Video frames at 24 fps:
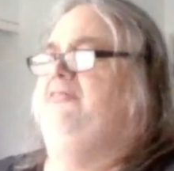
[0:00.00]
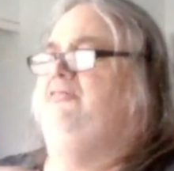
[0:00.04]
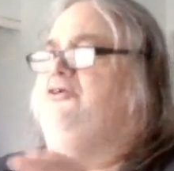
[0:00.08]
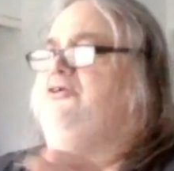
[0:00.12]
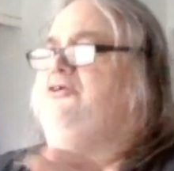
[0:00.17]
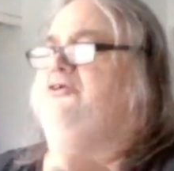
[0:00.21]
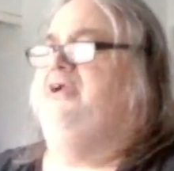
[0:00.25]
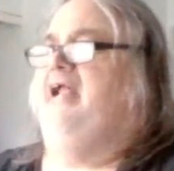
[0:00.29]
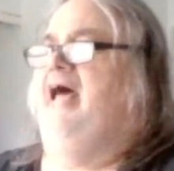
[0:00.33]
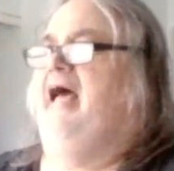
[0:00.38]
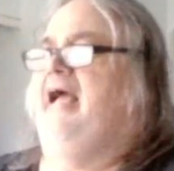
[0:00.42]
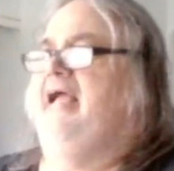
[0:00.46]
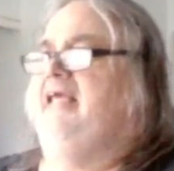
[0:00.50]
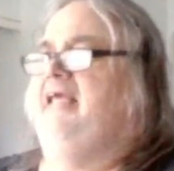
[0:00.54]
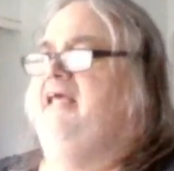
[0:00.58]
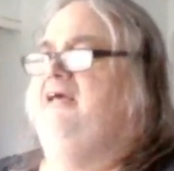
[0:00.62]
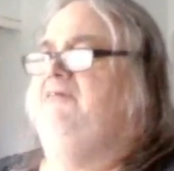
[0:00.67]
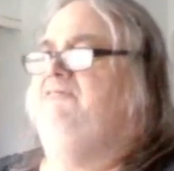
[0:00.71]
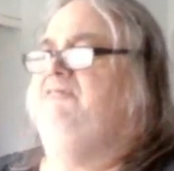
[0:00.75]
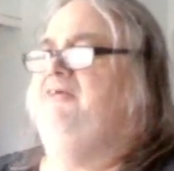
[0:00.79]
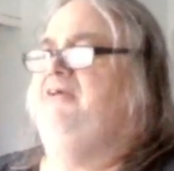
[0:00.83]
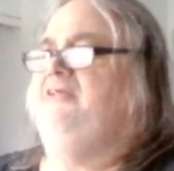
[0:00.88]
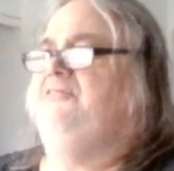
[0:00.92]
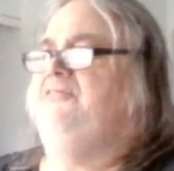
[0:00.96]
they're not
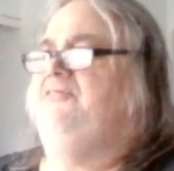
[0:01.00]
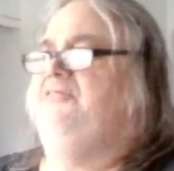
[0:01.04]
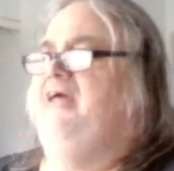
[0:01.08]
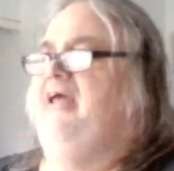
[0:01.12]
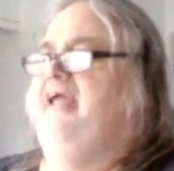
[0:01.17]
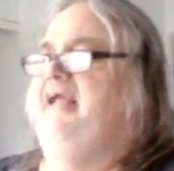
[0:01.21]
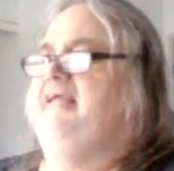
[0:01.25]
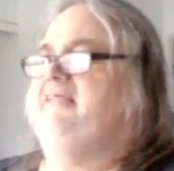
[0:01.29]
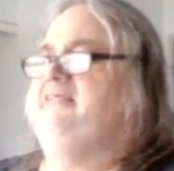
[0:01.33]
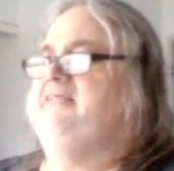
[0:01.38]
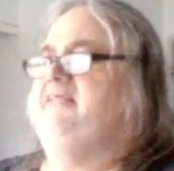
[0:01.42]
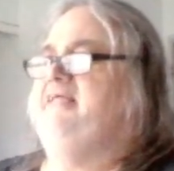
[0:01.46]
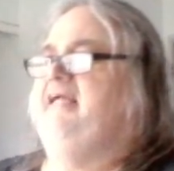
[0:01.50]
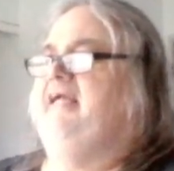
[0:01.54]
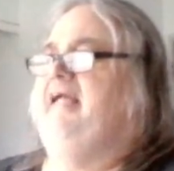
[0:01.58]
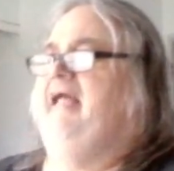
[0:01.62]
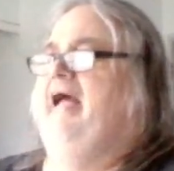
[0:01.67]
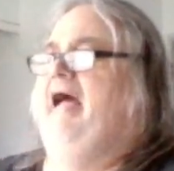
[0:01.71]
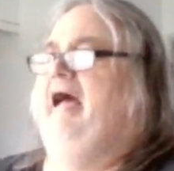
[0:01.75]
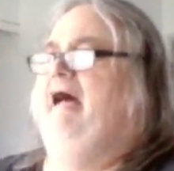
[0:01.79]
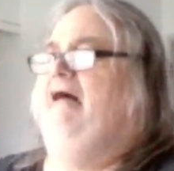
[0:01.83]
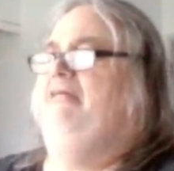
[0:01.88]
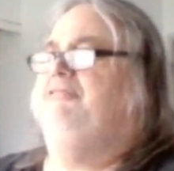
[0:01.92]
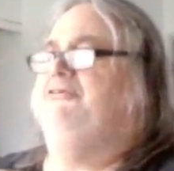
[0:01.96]
giving thanks to
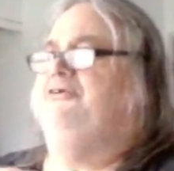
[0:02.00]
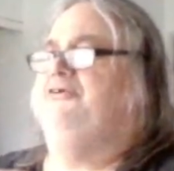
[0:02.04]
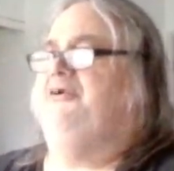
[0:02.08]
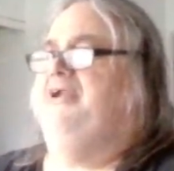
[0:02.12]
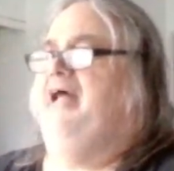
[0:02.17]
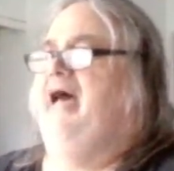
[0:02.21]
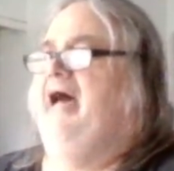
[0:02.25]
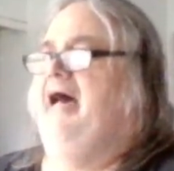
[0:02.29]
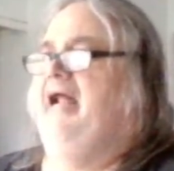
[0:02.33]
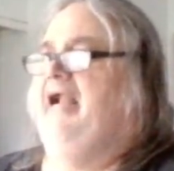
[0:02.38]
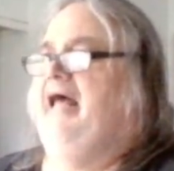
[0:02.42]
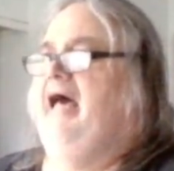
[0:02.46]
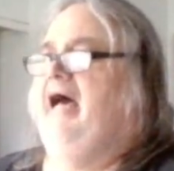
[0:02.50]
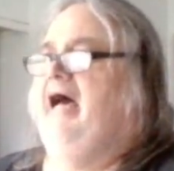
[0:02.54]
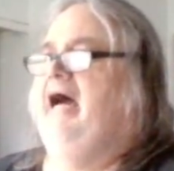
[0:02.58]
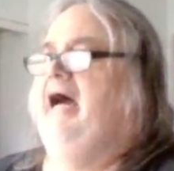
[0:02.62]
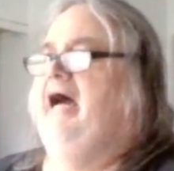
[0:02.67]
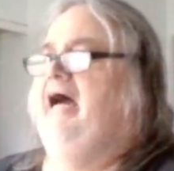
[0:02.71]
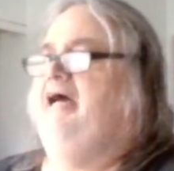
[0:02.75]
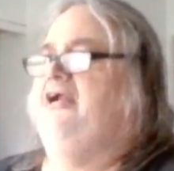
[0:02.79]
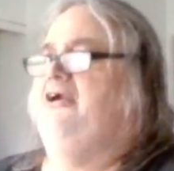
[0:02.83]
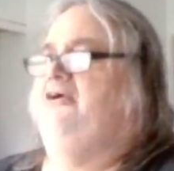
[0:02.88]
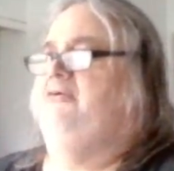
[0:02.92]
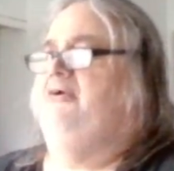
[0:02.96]
God, they're not
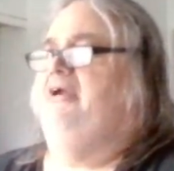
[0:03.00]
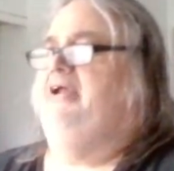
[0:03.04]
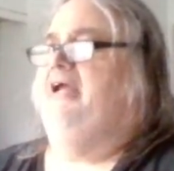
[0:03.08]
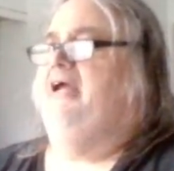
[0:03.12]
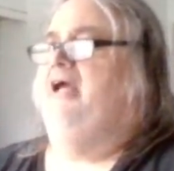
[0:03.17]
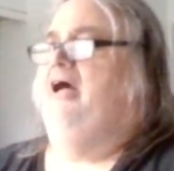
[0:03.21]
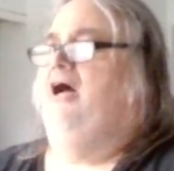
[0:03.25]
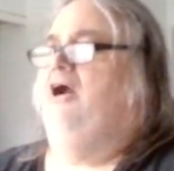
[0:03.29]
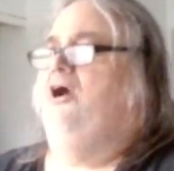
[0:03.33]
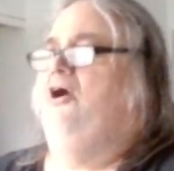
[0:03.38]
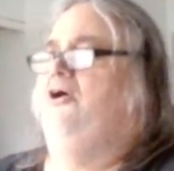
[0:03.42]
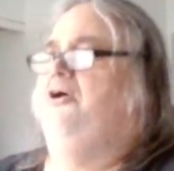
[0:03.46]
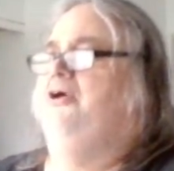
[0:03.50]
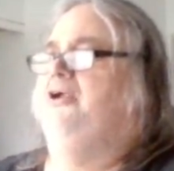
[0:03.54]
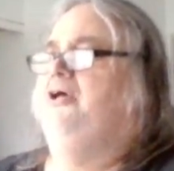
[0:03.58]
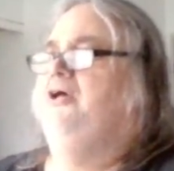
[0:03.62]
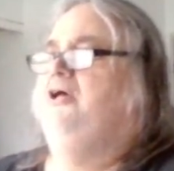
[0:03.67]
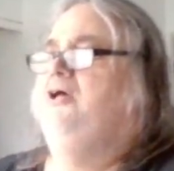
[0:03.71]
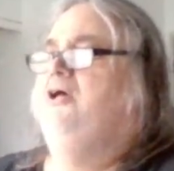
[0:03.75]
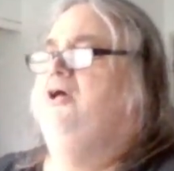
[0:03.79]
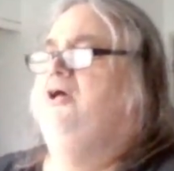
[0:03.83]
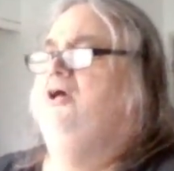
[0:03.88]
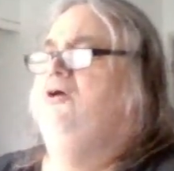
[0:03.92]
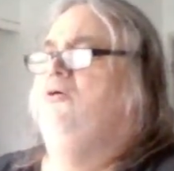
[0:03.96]
honoring God,
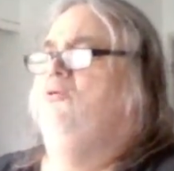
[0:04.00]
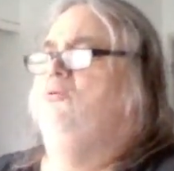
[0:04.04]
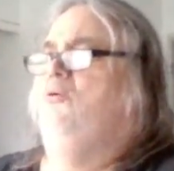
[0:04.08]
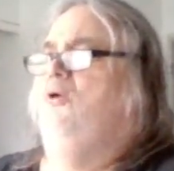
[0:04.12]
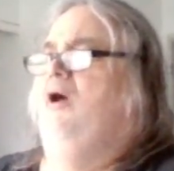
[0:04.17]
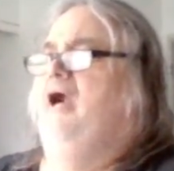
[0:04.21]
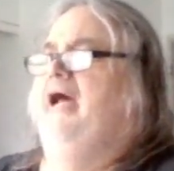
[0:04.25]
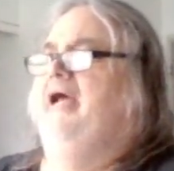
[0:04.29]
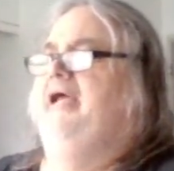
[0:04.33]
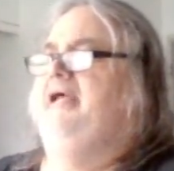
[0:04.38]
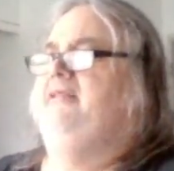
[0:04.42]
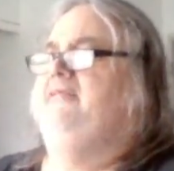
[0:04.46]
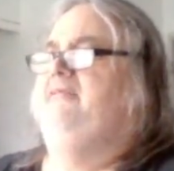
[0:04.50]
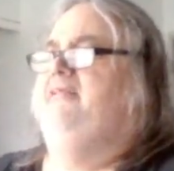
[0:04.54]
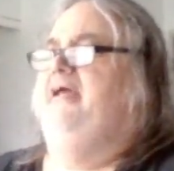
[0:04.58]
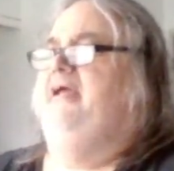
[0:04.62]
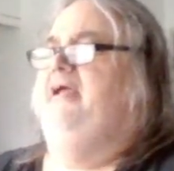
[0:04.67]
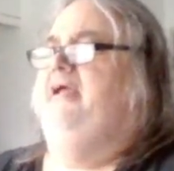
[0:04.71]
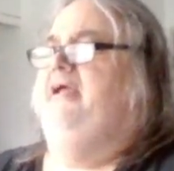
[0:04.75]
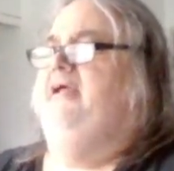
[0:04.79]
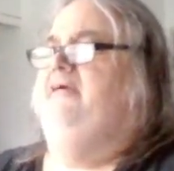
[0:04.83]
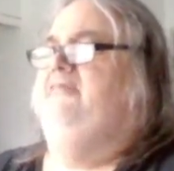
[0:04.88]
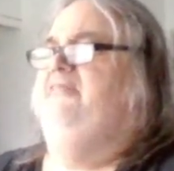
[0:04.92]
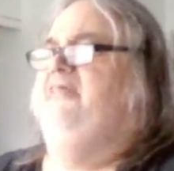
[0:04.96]
right?
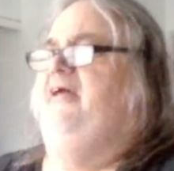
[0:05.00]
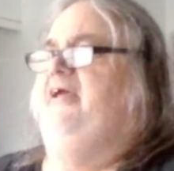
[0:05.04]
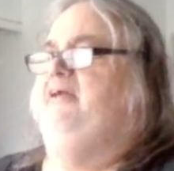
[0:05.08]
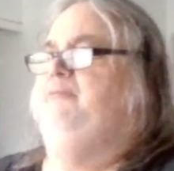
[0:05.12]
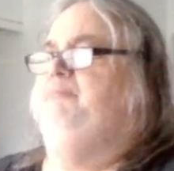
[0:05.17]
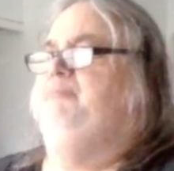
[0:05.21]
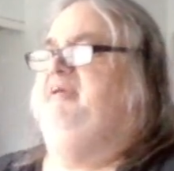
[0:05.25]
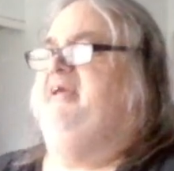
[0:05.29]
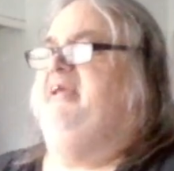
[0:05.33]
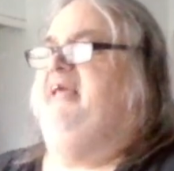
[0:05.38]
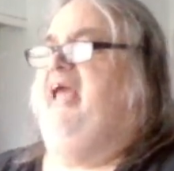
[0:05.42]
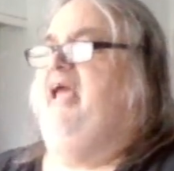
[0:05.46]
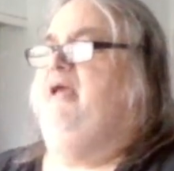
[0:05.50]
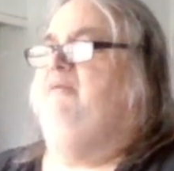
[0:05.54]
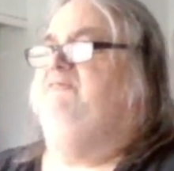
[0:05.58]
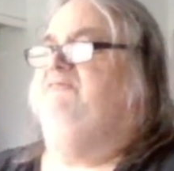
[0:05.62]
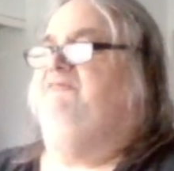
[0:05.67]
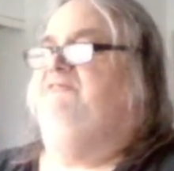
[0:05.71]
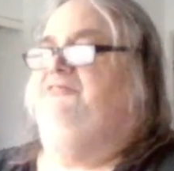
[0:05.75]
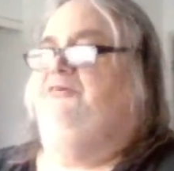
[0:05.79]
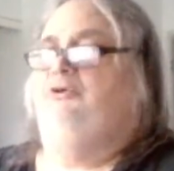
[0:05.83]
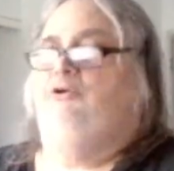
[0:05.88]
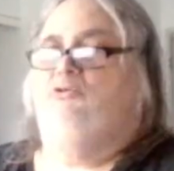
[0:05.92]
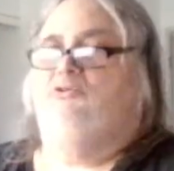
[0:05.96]
They became
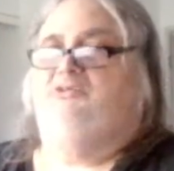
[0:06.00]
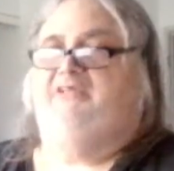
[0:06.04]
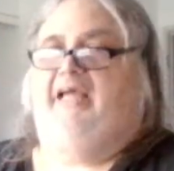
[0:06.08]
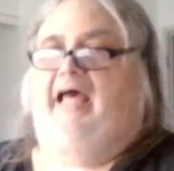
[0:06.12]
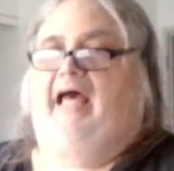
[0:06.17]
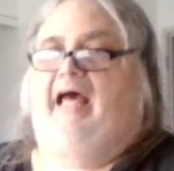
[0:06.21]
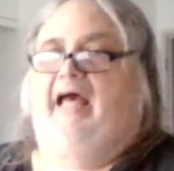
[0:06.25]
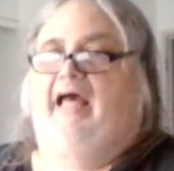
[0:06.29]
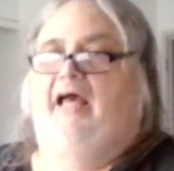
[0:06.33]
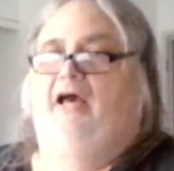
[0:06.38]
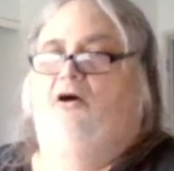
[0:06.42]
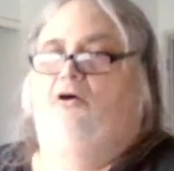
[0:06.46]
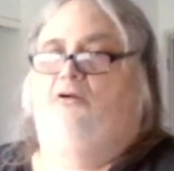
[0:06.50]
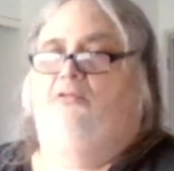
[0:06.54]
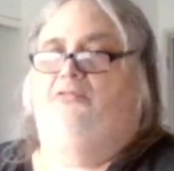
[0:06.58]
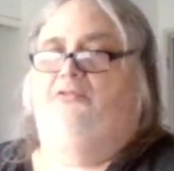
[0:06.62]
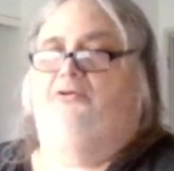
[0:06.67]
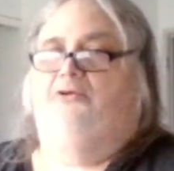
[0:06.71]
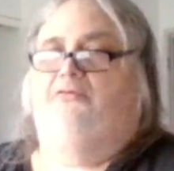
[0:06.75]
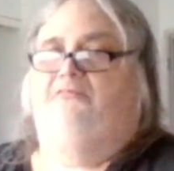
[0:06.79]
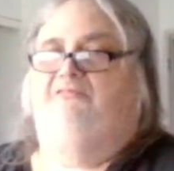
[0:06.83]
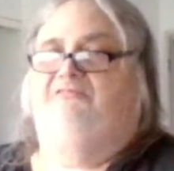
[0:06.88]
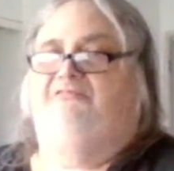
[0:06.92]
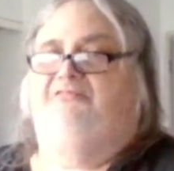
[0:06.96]
futile.
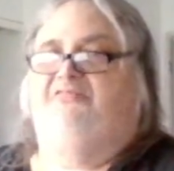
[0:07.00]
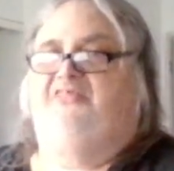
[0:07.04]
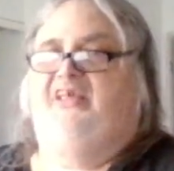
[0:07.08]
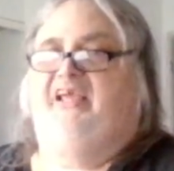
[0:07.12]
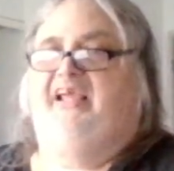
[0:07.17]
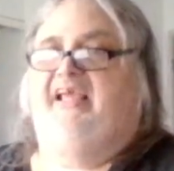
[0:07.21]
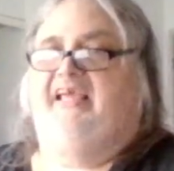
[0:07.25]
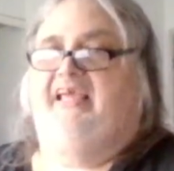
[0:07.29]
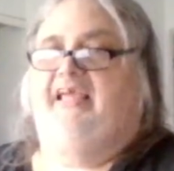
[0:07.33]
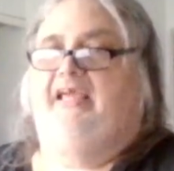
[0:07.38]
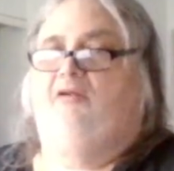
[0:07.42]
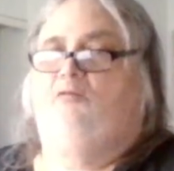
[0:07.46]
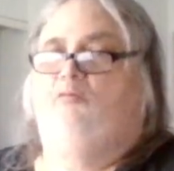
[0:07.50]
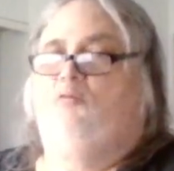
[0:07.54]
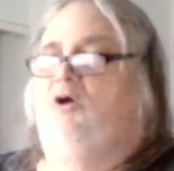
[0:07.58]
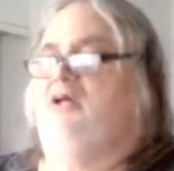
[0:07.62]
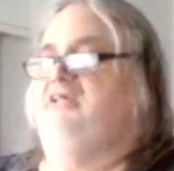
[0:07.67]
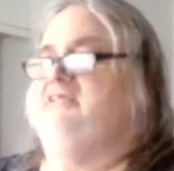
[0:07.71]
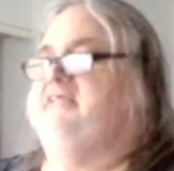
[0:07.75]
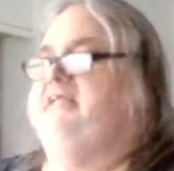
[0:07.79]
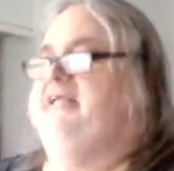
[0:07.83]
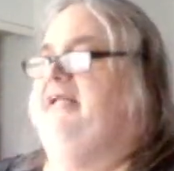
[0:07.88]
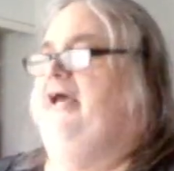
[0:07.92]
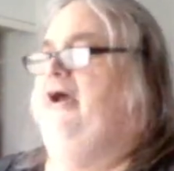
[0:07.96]
Their thinking
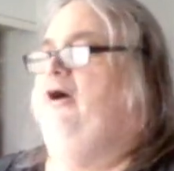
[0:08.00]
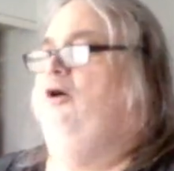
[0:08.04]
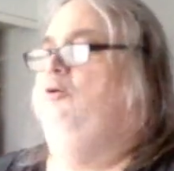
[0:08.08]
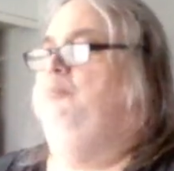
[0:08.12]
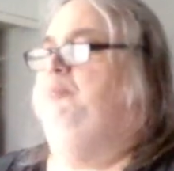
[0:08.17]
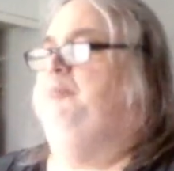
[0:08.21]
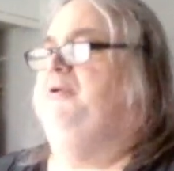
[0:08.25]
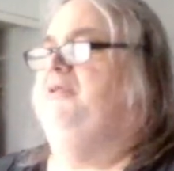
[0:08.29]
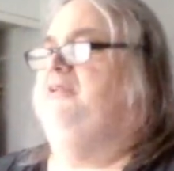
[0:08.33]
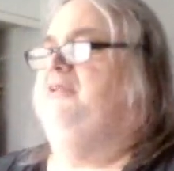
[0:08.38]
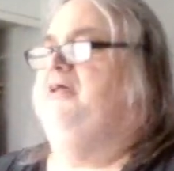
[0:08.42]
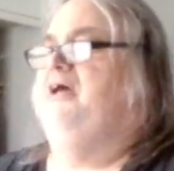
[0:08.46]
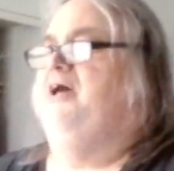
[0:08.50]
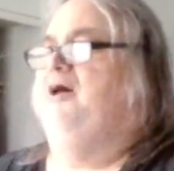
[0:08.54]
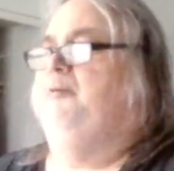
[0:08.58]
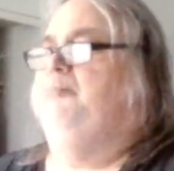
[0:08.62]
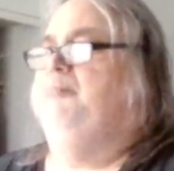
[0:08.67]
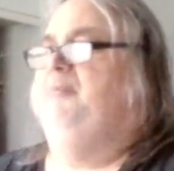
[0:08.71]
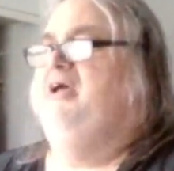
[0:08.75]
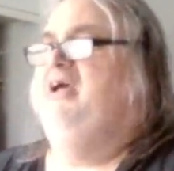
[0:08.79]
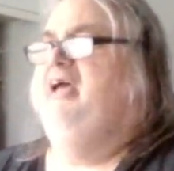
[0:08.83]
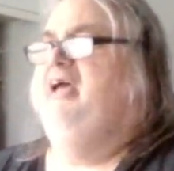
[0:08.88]
wasn't helping them.